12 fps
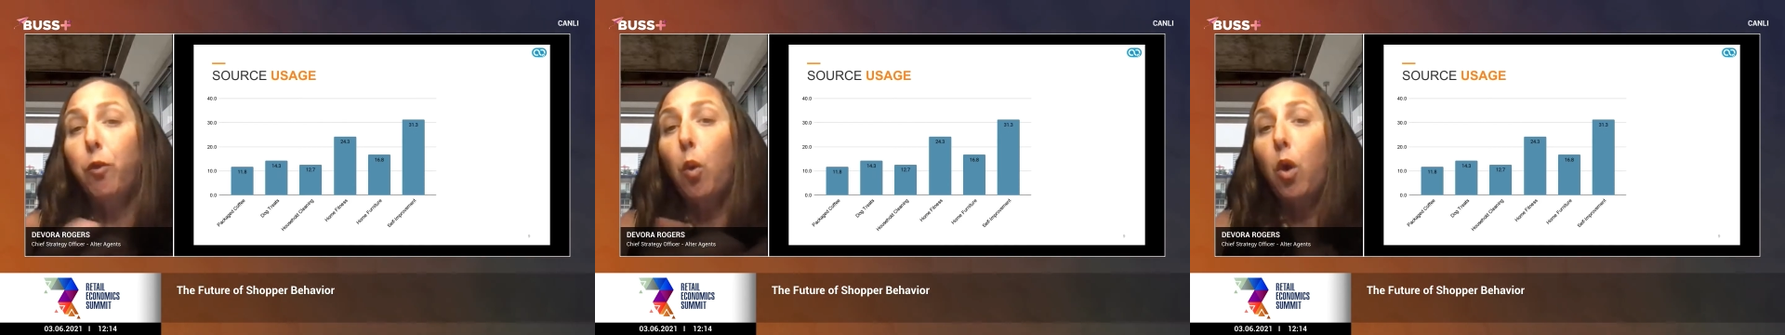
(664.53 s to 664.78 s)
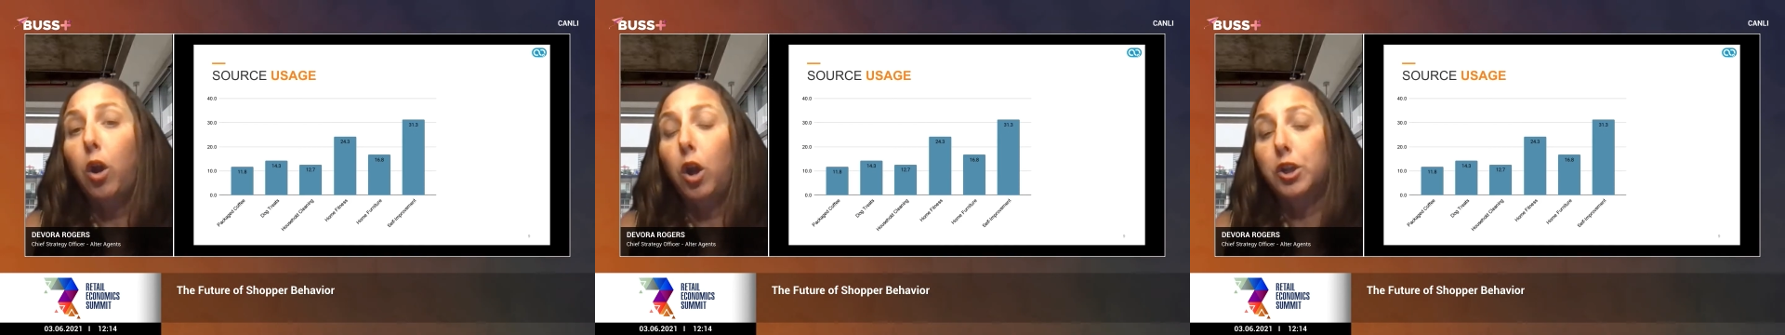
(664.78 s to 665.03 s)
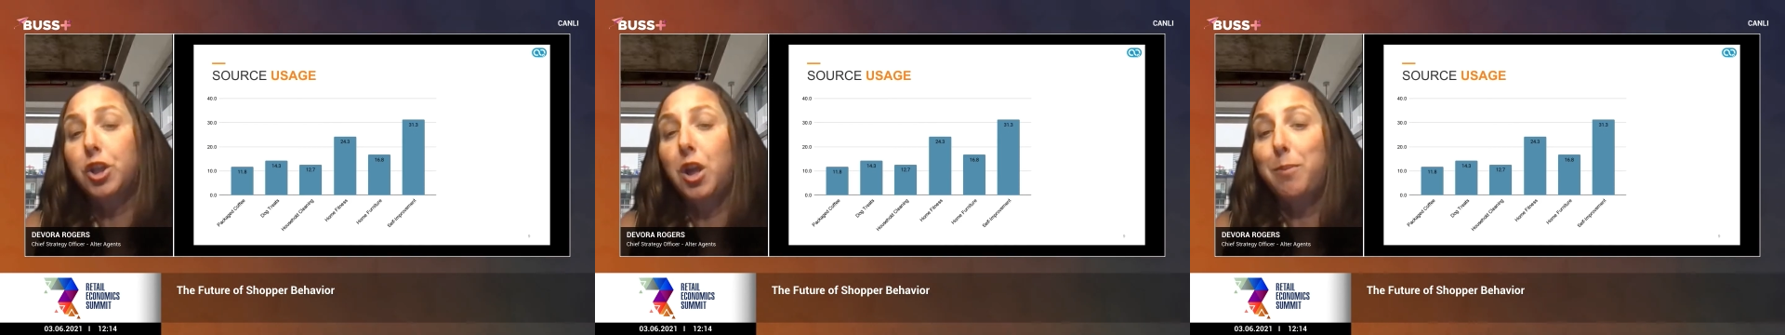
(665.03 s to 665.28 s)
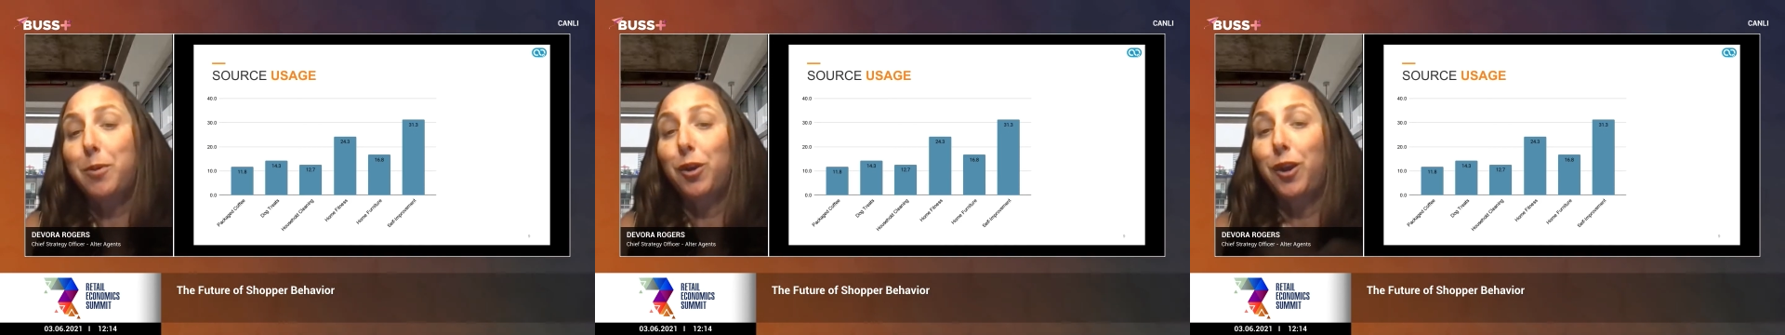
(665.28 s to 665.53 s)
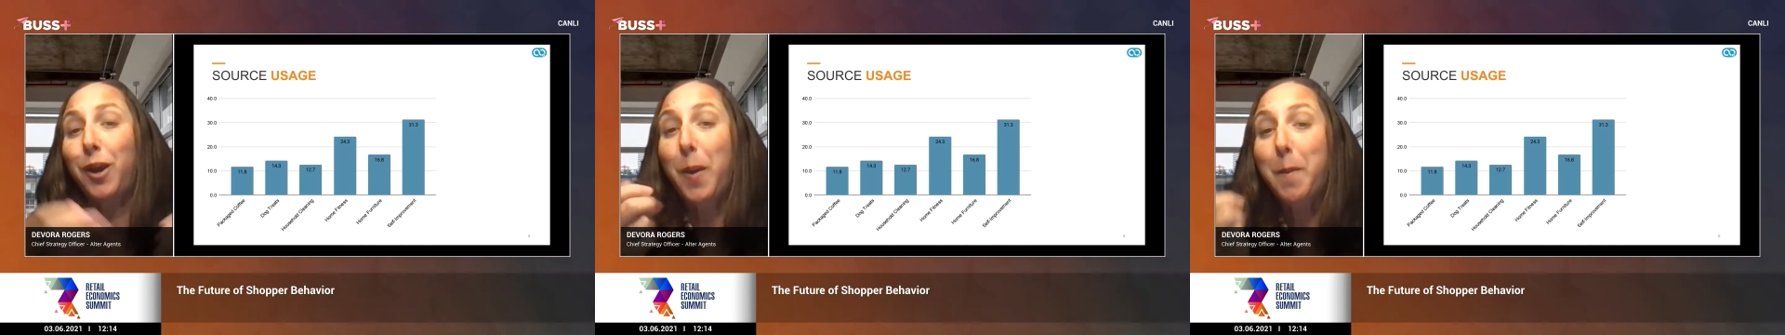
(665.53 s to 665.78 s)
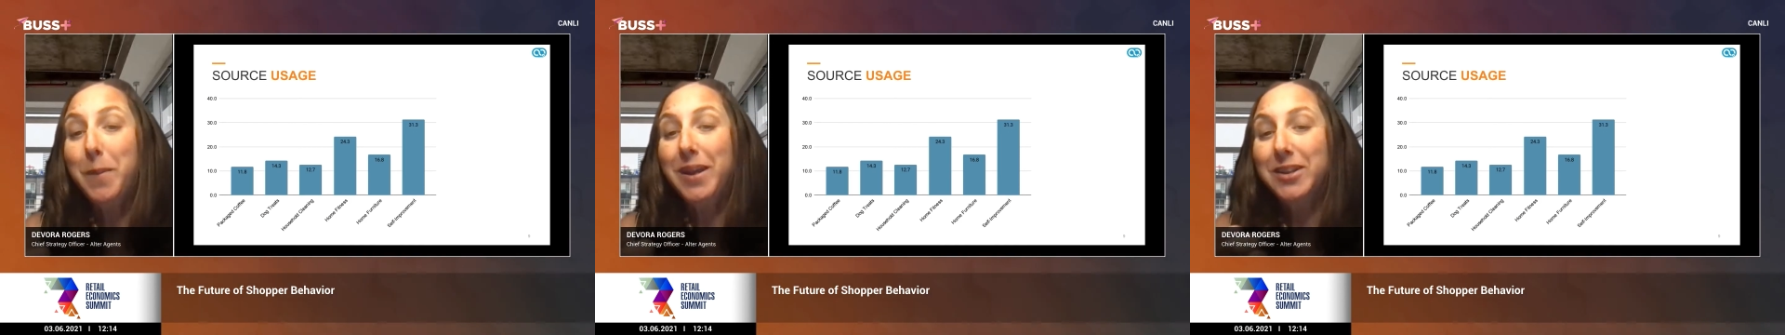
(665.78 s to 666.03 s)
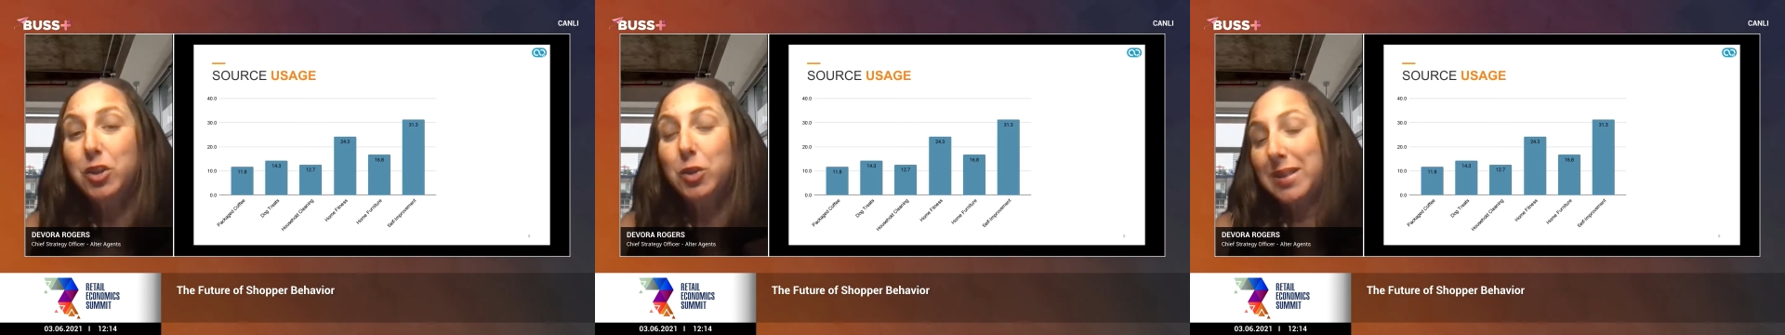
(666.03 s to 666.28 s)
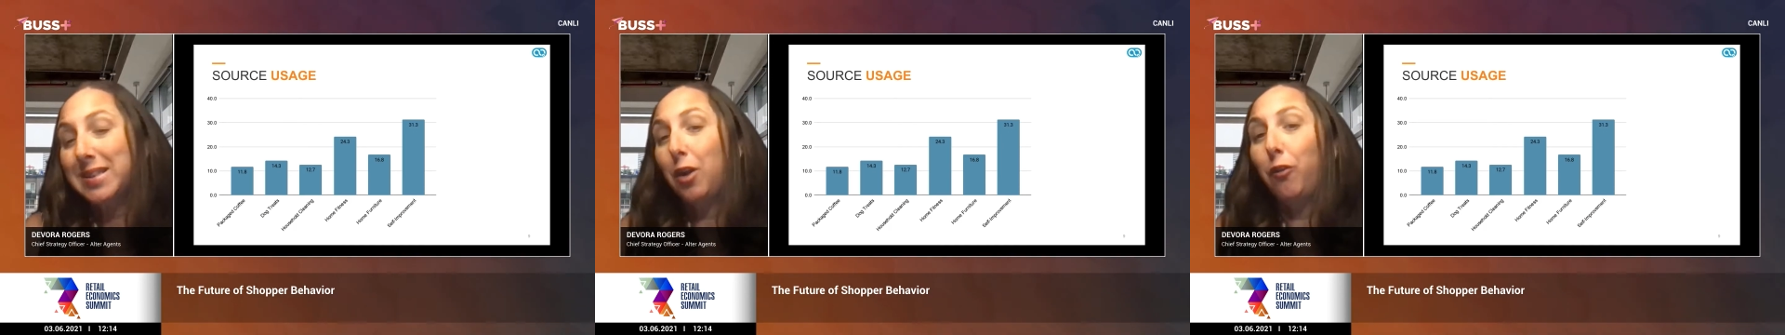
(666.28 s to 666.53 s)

before a shopper commits